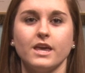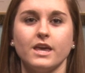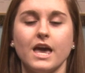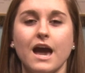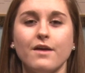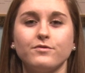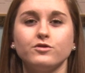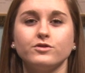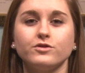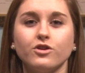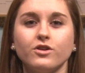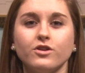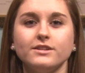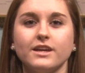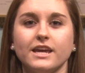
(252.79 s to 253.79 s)
After
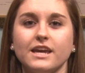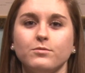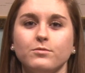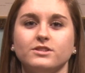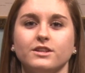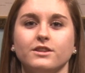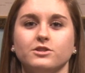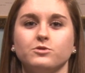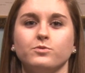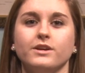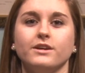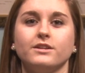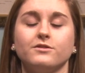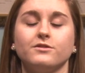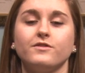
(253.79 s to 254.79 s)
returning to Hamilton this
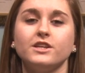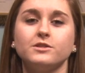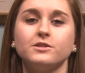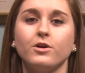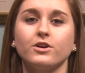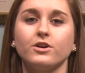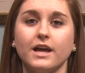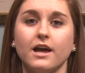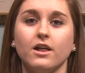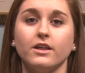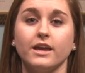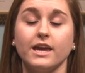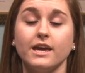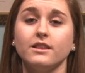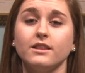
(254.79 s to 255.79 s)
week to face Bucknell
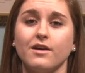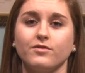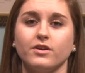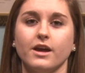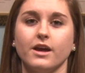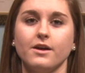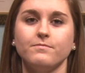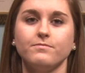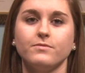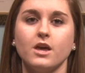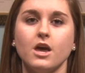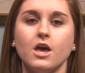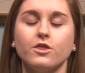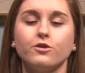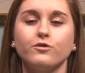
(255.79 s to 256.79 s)
and Lafayette,
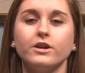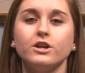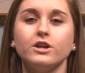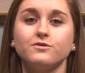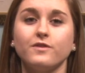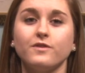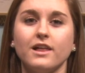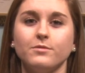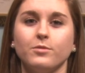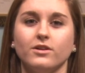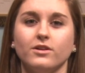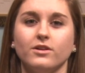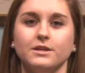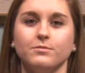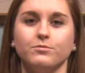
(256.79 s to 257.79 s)
the Raiders volleyball
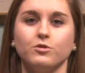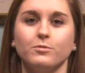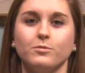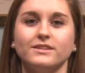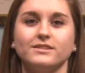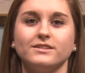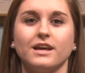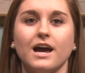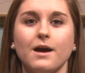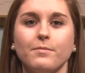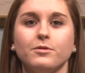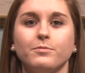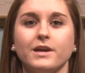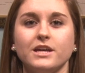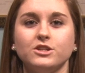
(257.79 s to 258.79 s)
team remains atop the
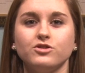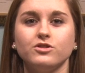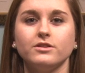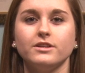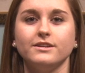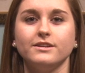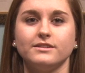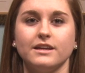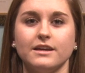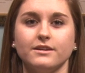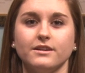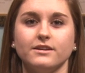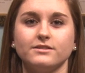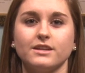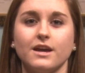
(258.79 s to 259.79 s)
Patriot League
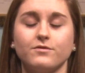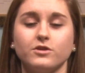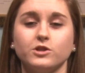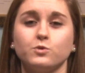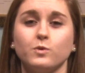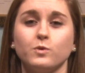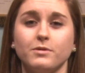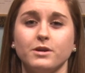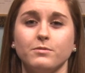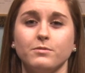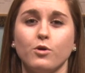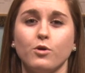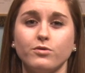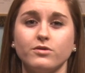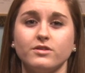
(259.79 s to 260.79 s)
standings after sweeping
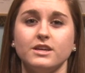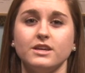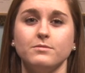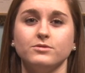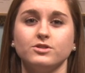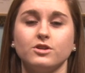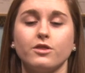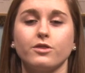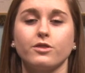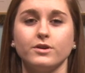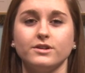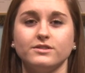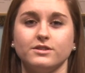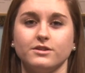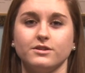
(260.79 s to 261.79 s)
both teams
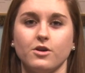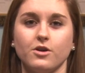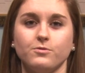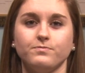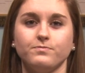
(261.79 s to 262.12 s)
3-0.